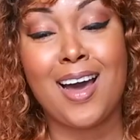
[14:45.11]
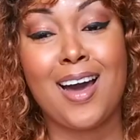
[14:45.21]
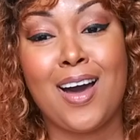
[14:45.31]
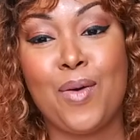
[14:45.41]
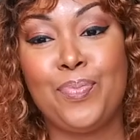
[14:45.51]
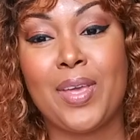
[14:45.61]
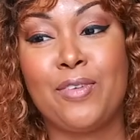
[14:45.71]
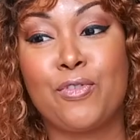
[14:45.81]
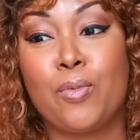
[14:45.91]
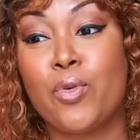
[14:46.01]

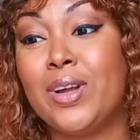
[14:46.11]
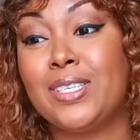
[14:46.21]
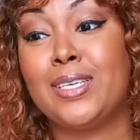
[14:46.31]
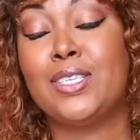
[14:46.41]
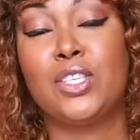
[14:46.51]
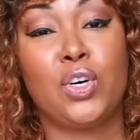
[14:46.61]
and former resident.